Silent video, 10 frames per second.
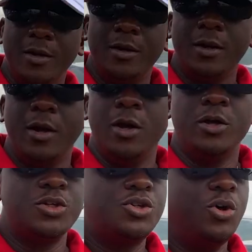Okay.
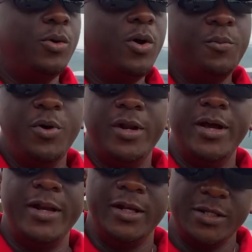So the
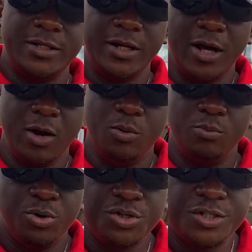1.9 liter now
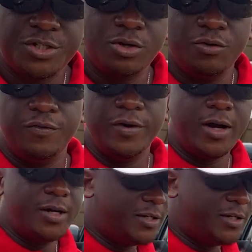boasts of uh,